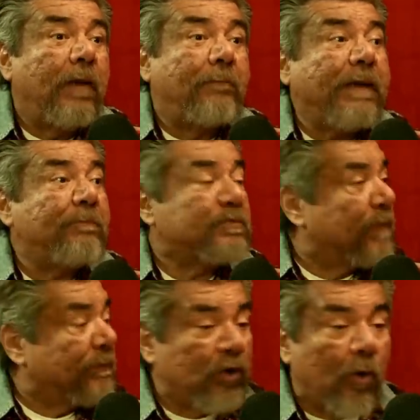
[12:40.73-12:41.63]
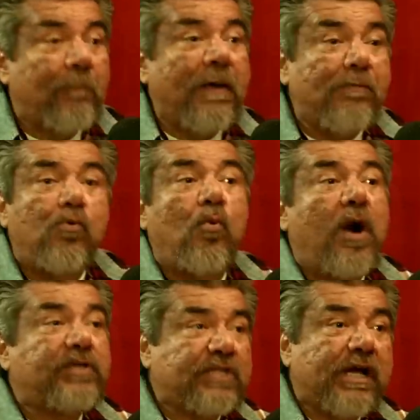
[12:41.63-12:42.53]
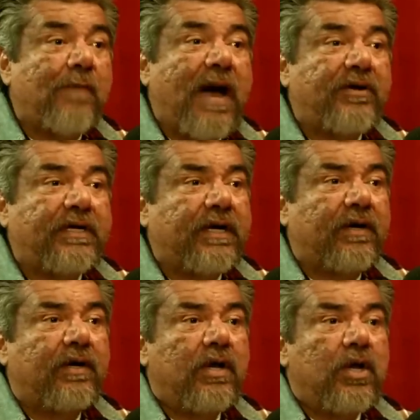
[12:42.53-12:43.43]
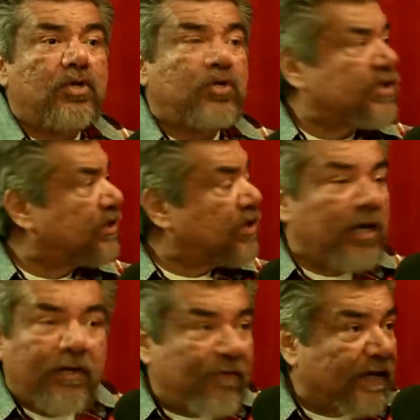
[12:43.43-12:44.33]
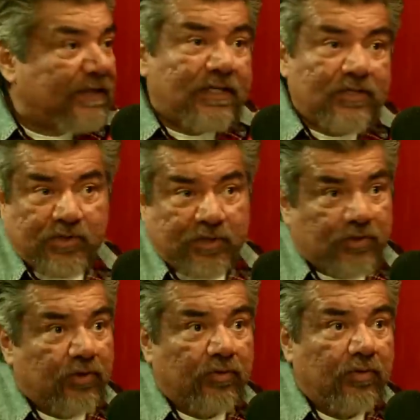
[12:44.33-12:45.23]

But you know, when people want to come out here, there's a ton of fucking things you can do.